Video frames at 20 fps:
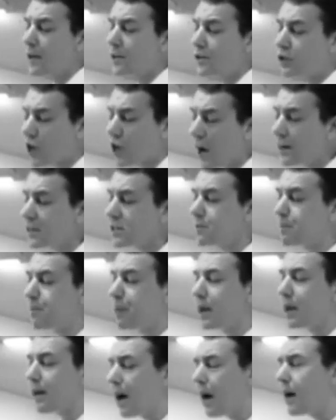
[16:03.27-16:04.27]
Just
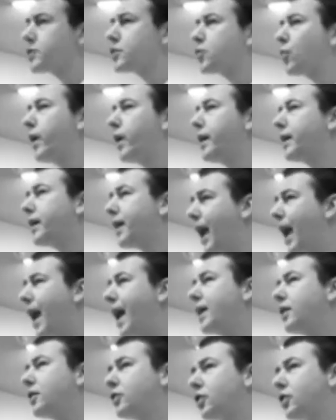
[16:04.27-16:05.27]
because we
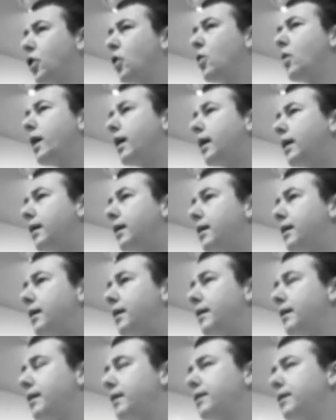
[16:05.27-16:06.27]
can do it
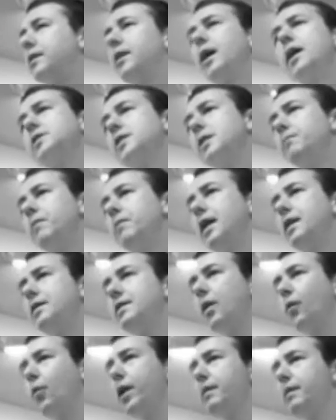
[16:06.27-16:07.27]
doesn't mean
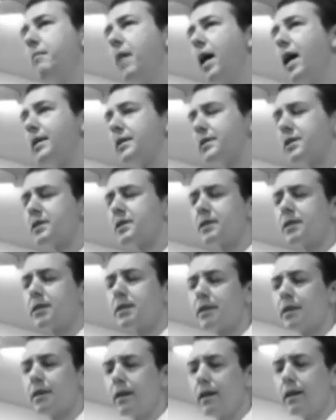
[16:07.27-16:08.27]
that we must.
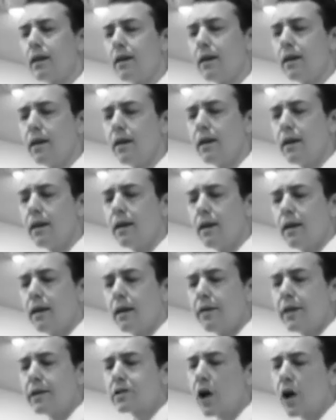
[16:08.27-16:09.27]

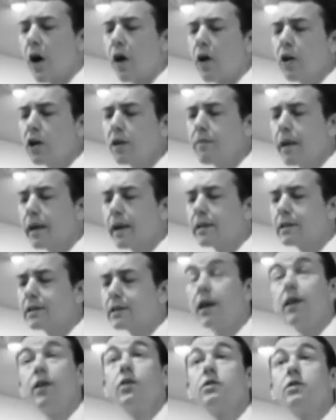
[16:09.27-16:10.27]
This argument
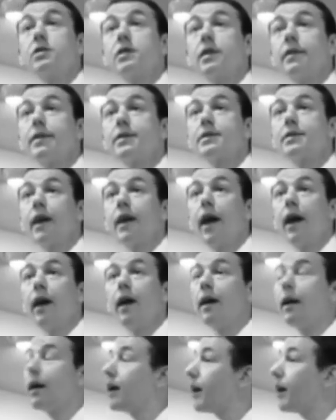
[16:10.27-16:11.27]
continues to this
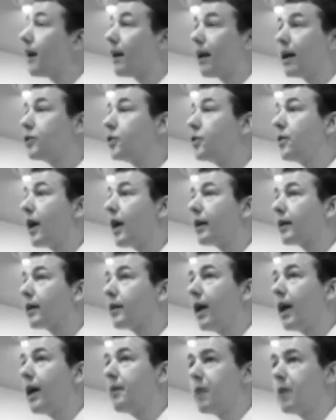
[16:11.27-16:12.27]
day, and I do not
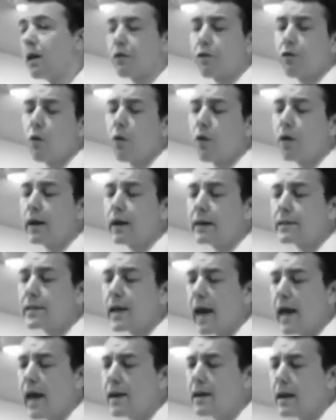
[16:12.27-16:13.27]
claim the authority
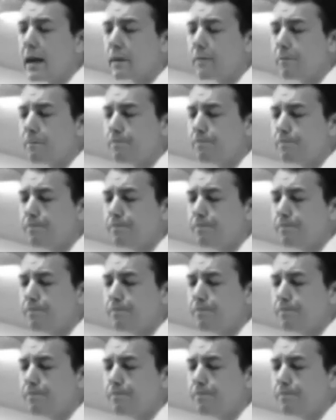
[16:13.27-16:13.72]
to end it.